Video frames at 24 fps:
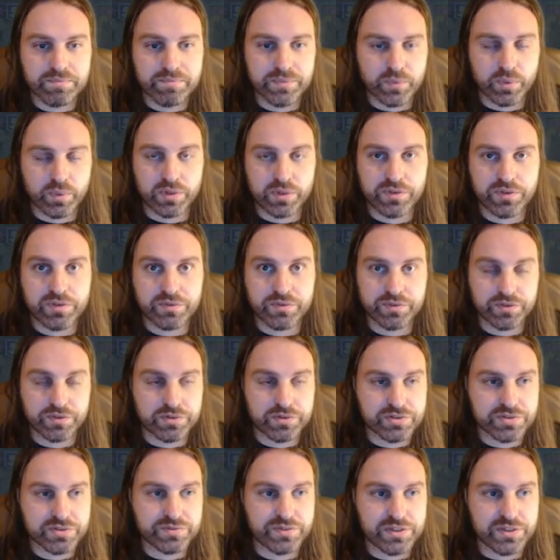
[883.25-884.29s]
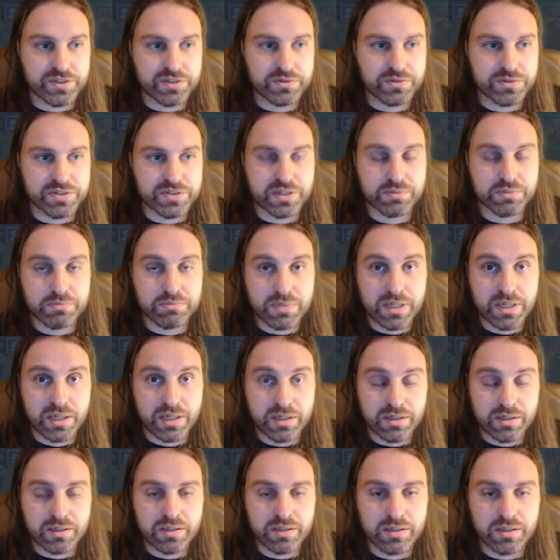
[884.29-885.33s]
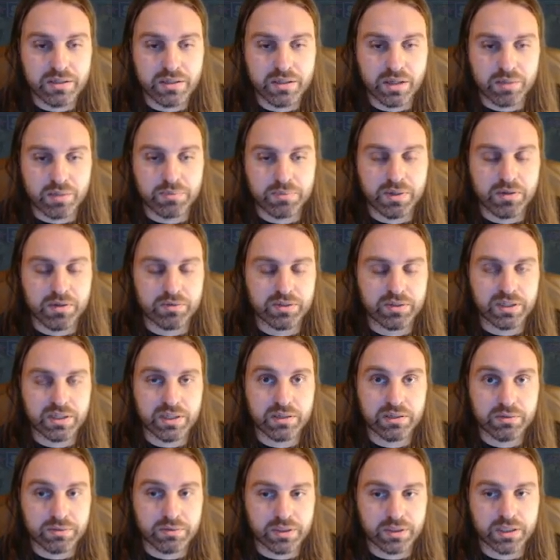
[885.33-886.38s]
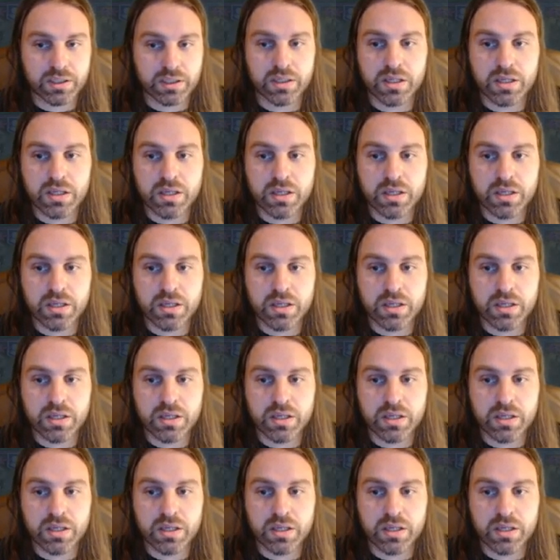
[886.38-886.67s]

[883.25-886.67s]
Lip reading: One of the first videos I made about gearing,